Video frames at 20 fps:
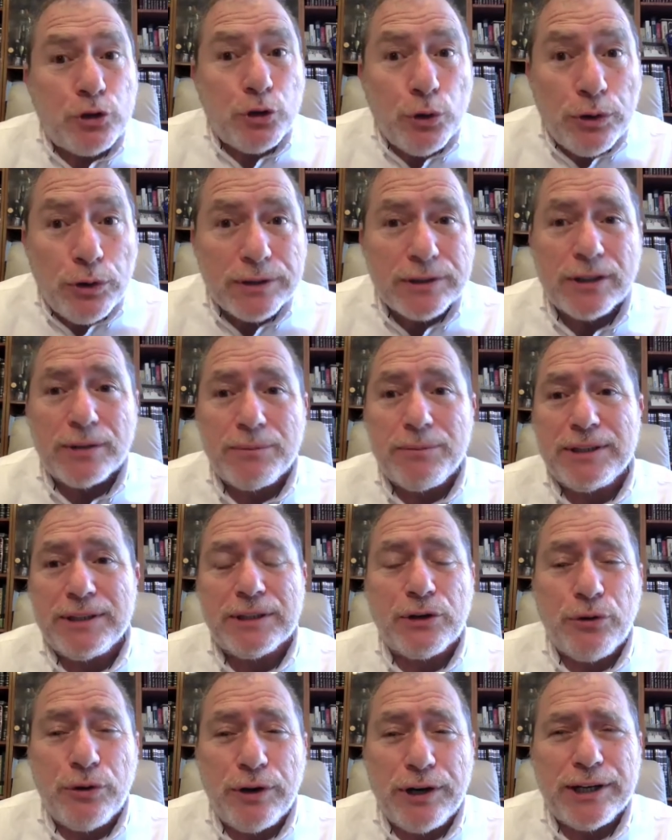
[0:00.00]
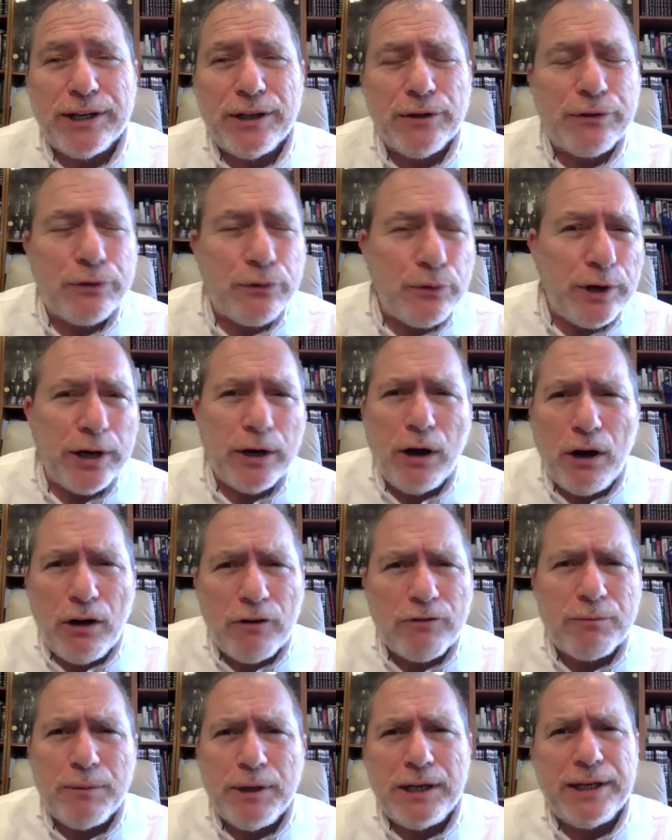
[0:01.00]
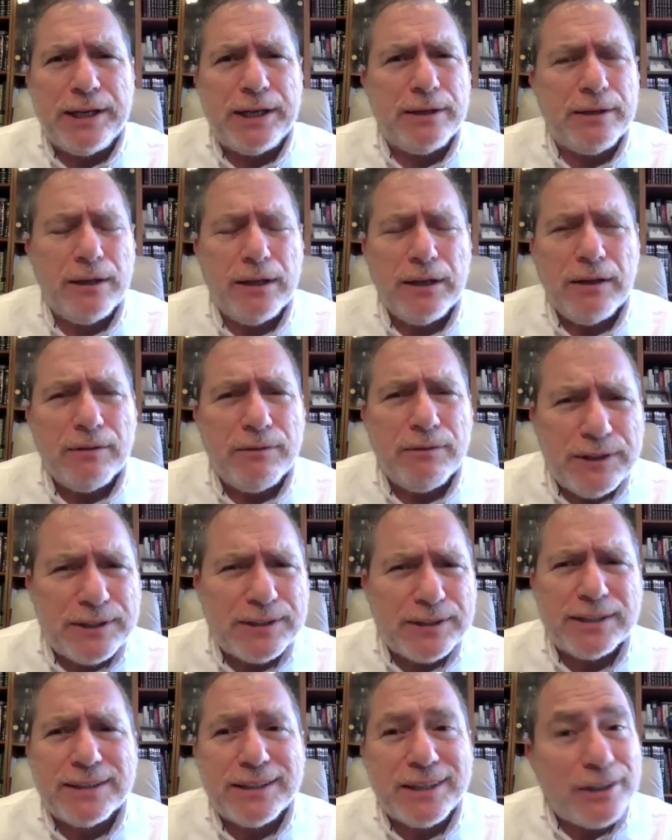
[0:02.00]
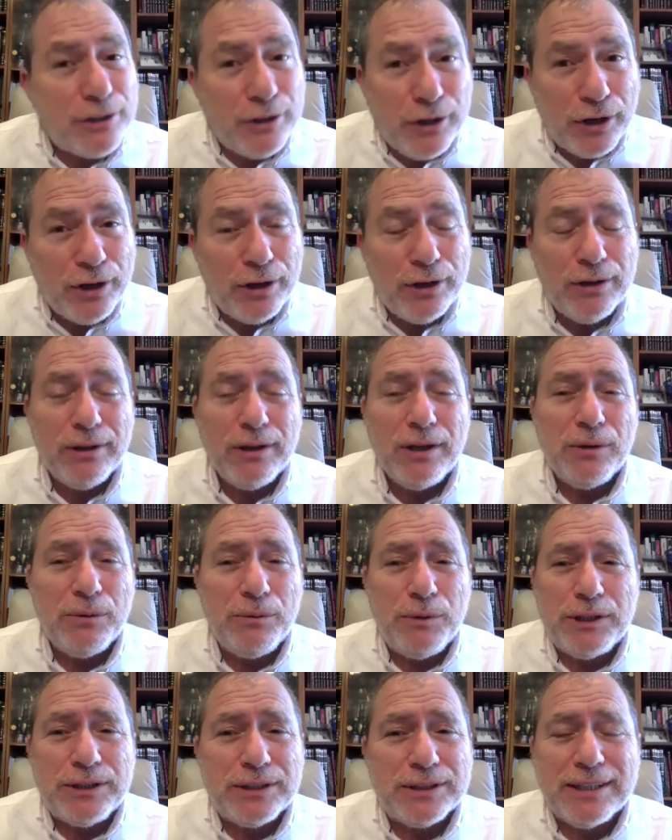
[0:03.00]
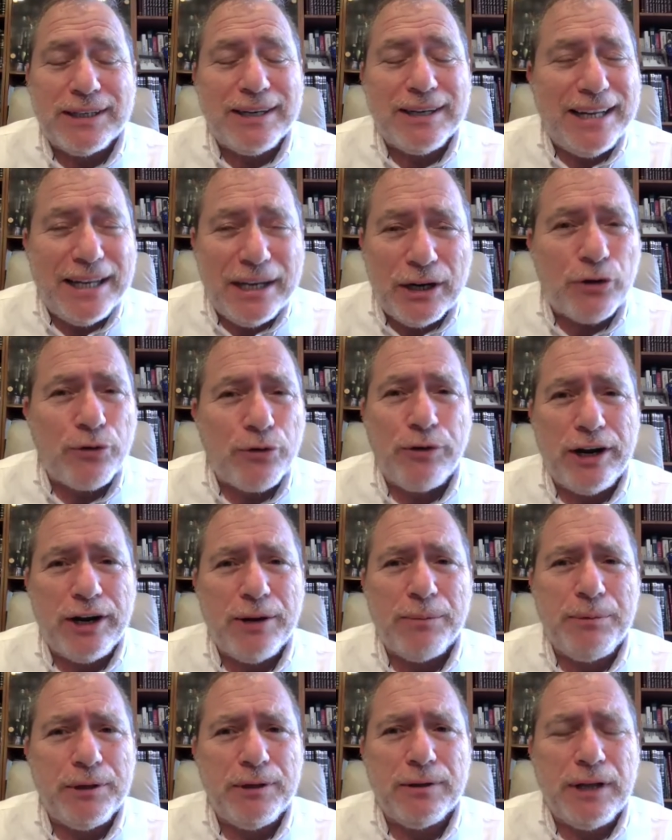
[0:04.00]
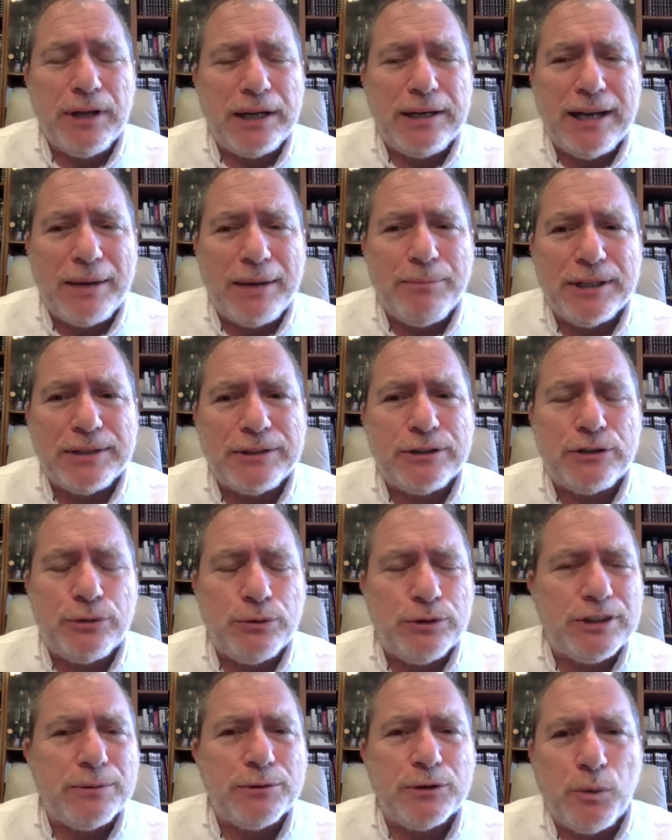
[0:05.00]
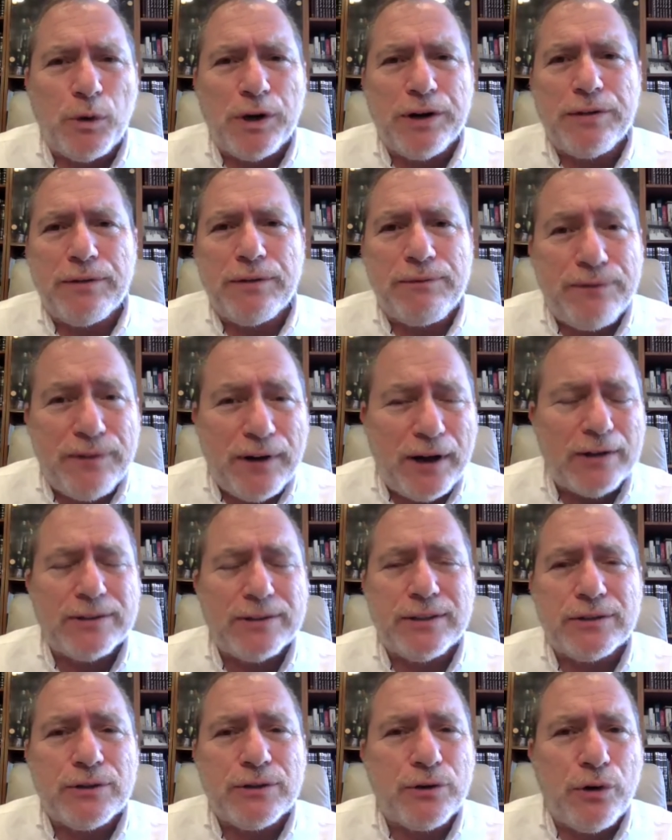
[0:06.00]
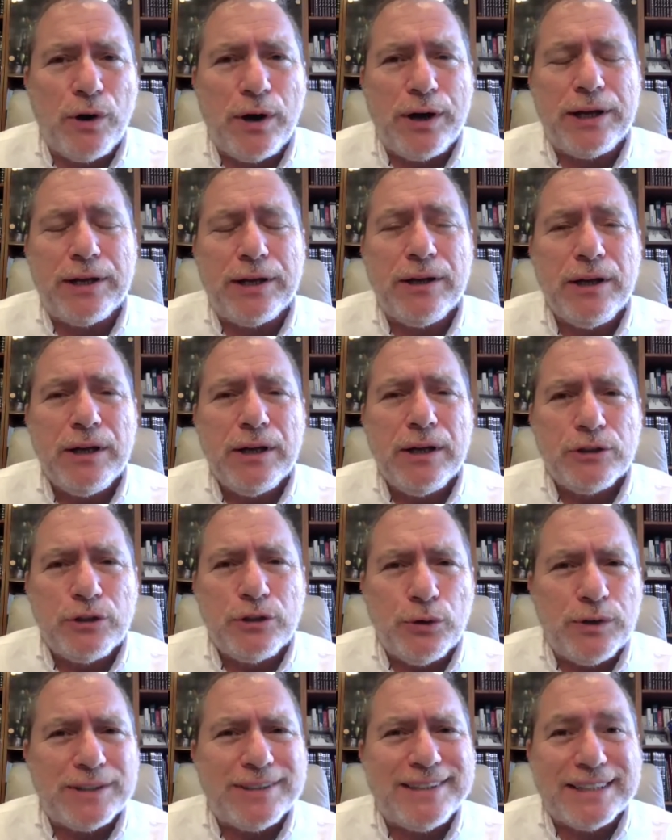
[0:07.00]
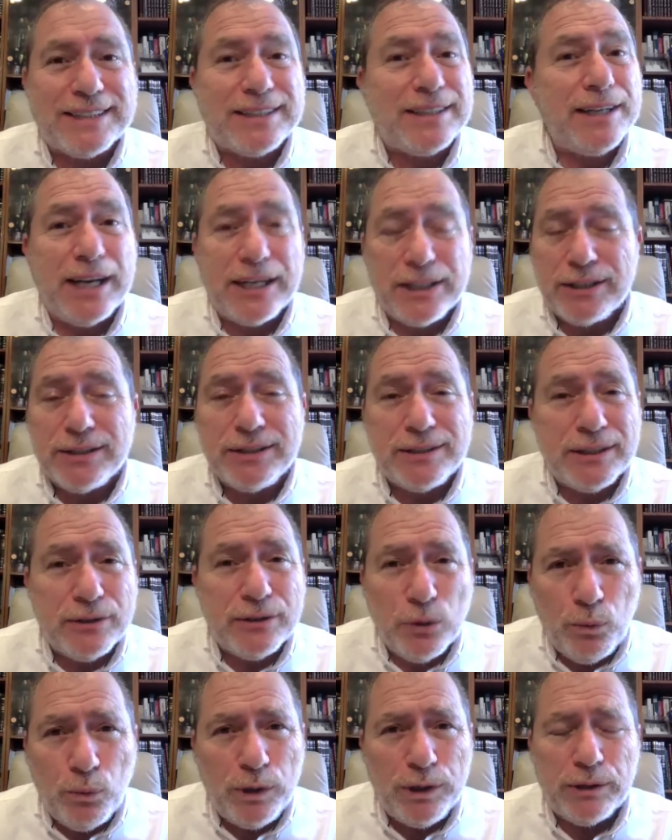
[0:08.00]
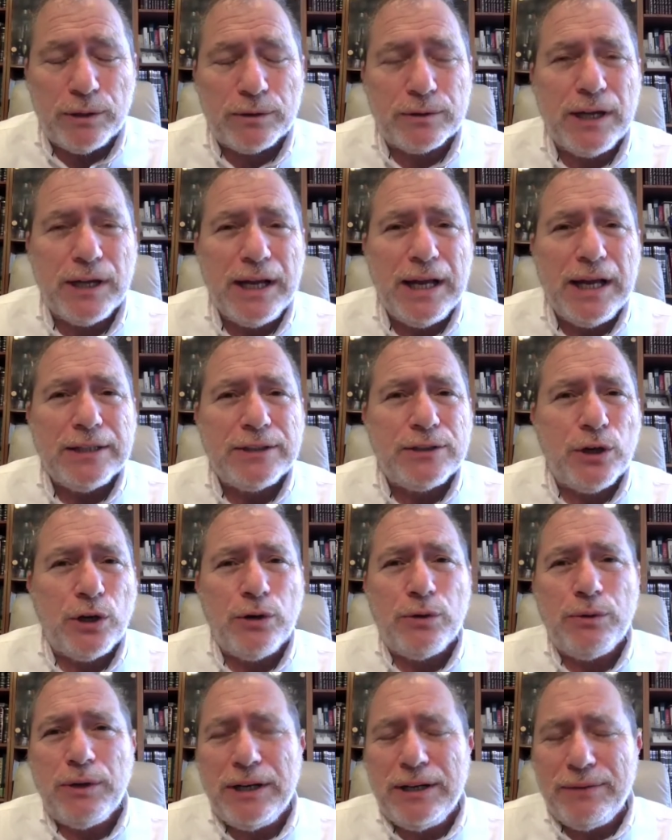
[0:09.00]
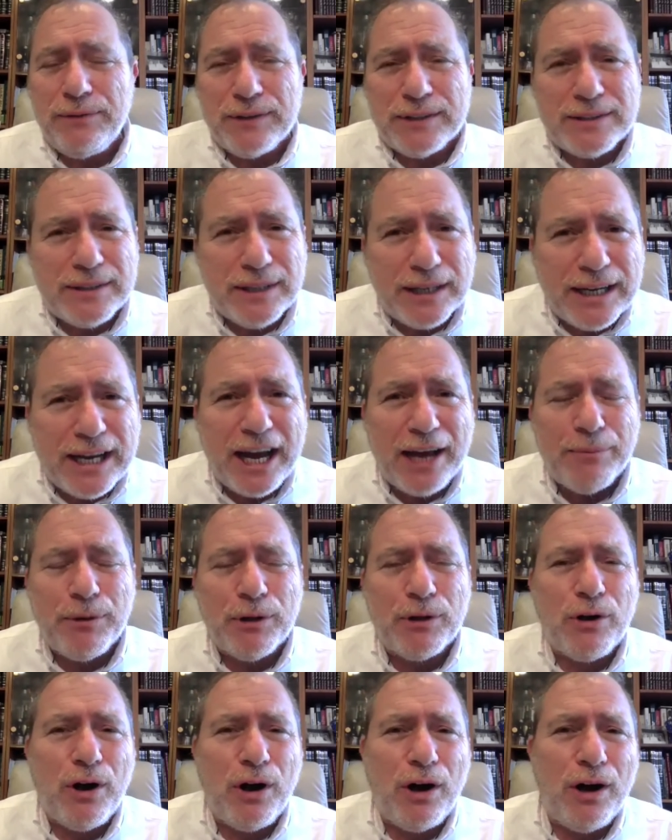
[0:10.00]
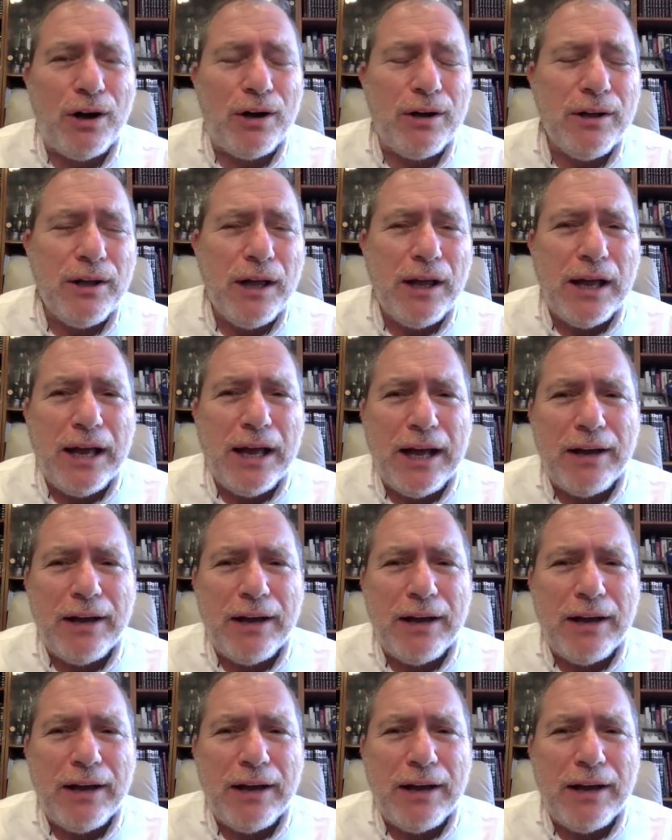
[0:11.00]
tourism is critical. 3.5 million visits a year, which is an incredible number. Jerusalem is one of the fastest growing tourist destinations in the world. So if it's the cable car